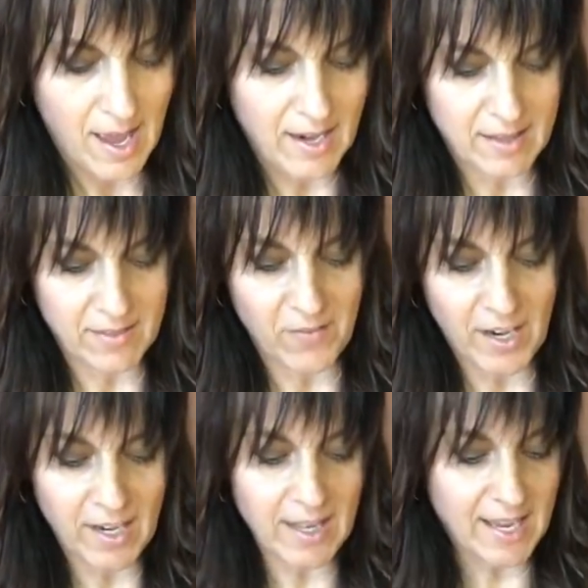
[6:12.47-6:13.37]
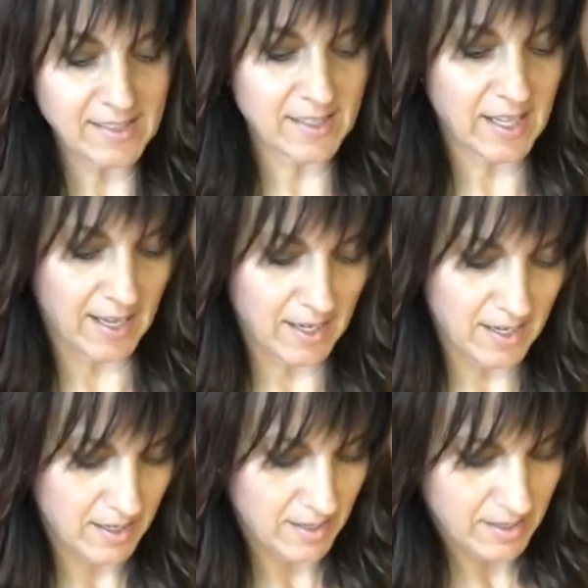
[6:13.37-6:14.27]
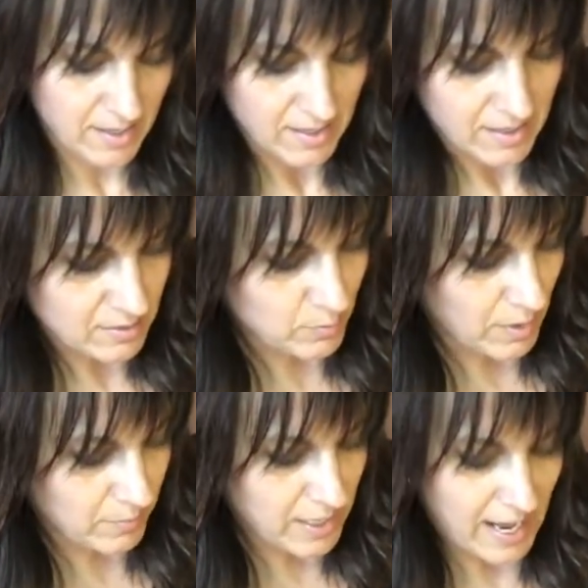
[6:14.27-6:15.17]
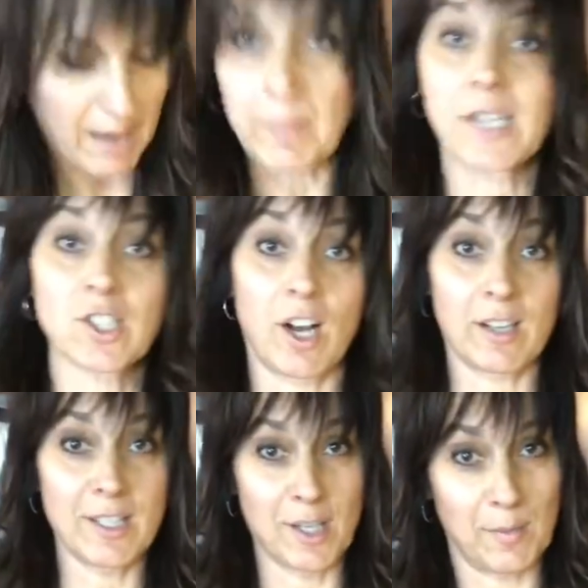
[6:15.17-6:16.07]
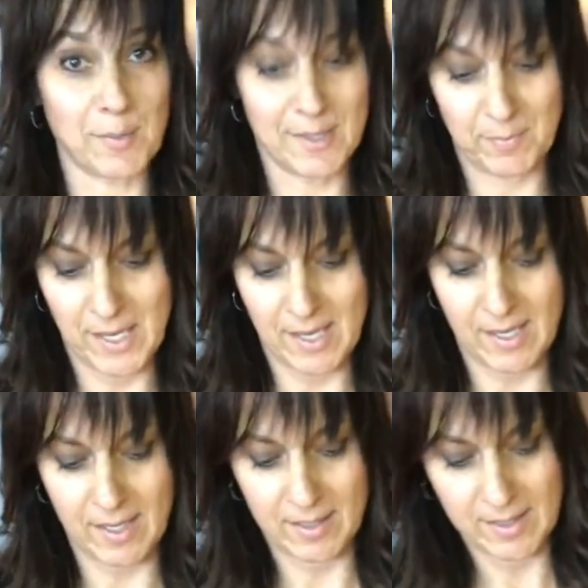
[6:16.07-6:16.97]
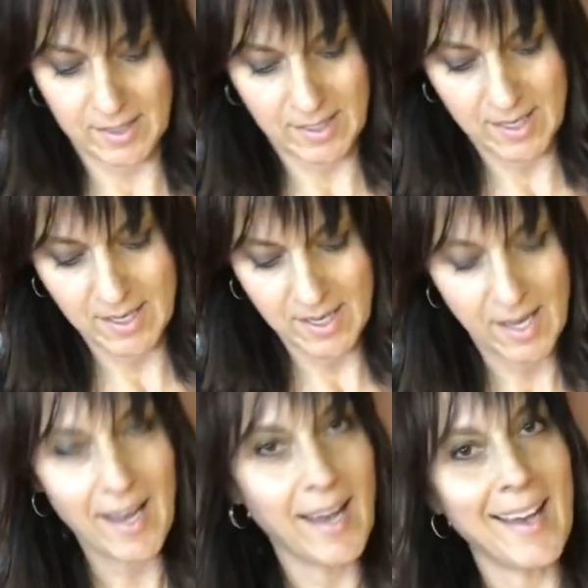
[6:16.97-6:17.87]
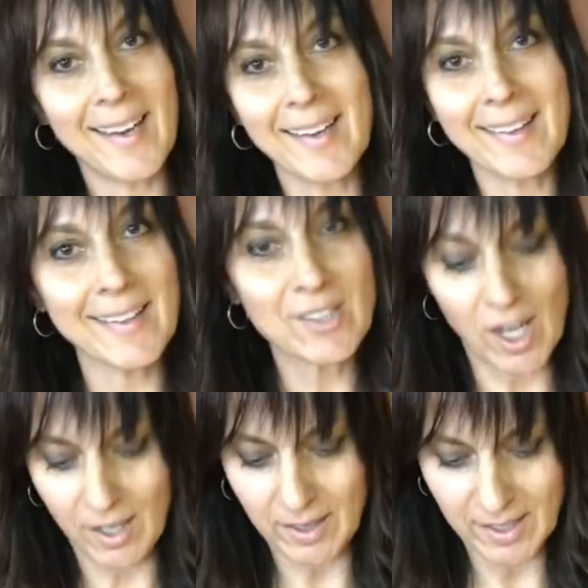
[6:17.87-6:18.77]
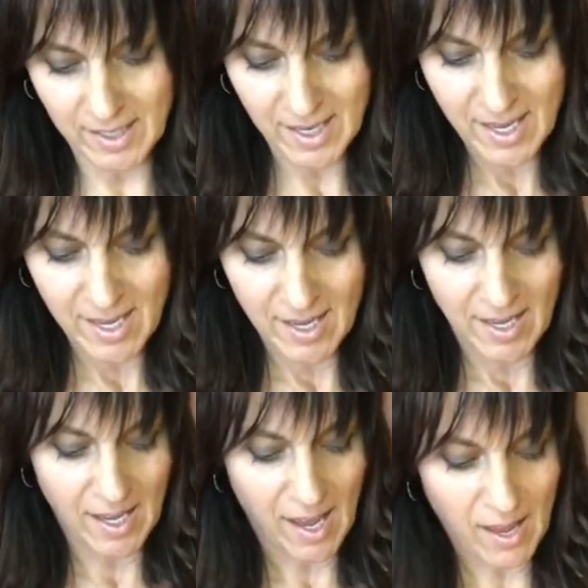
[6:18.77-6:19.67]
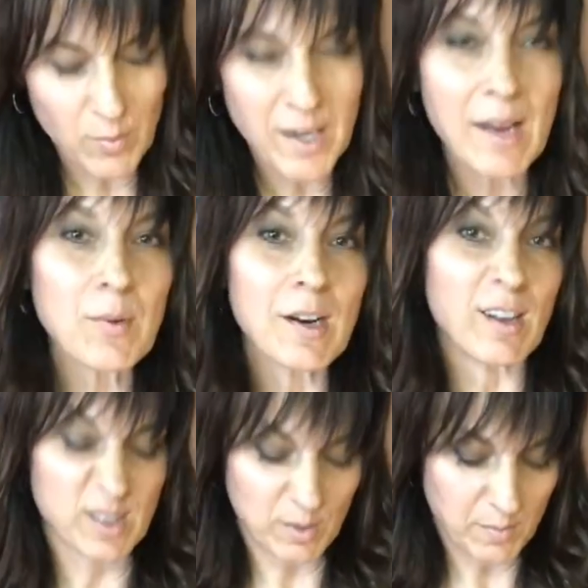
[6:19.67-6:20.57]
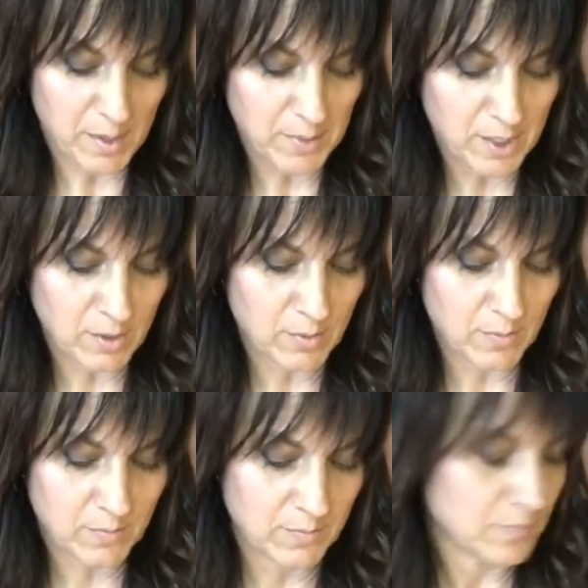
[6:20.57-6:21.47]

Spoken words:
And at the very last thing is where I'm gonna add my chocolate chips, because anything chocolate. And what I would also maybe do,